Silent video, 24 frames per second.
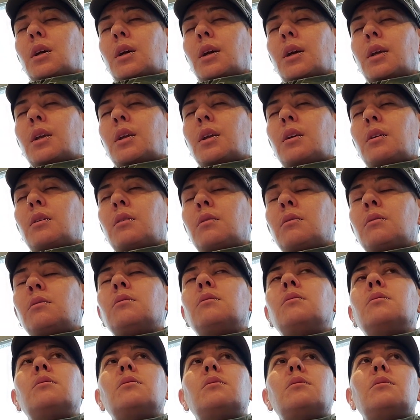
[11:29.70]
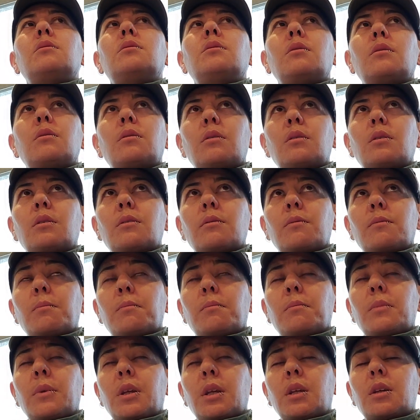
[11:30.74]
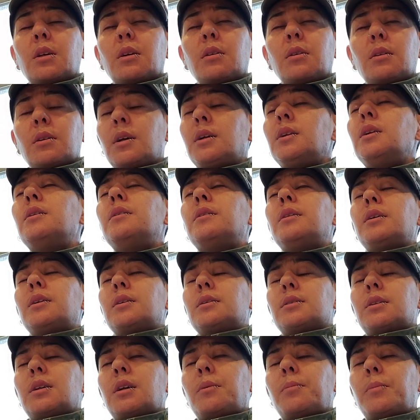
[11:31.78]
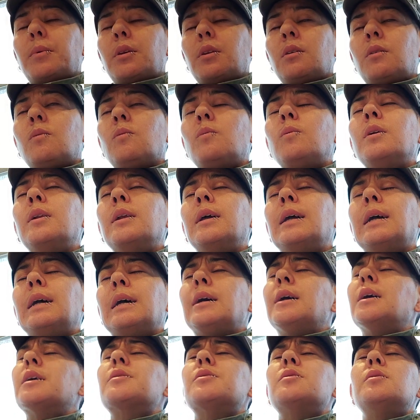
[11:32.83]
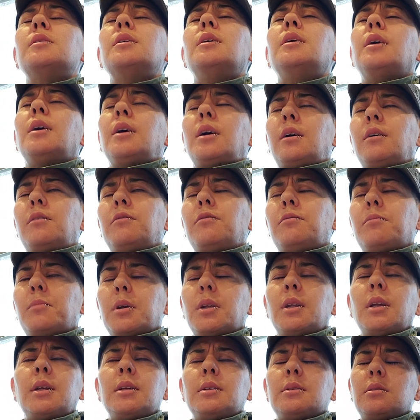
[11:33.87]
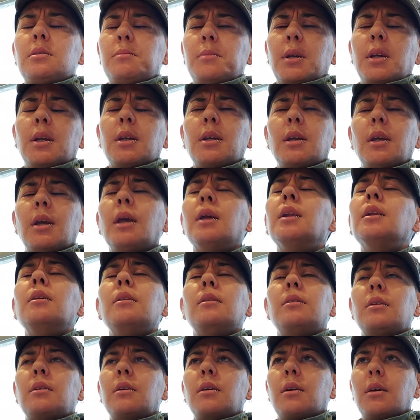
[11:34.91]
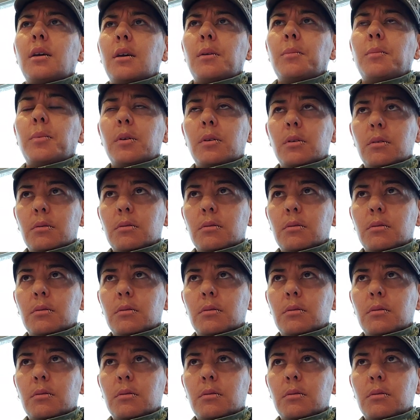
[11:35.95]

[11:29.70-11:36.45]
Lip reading: I can make a lot of things happen when I actually have money to make anything happen.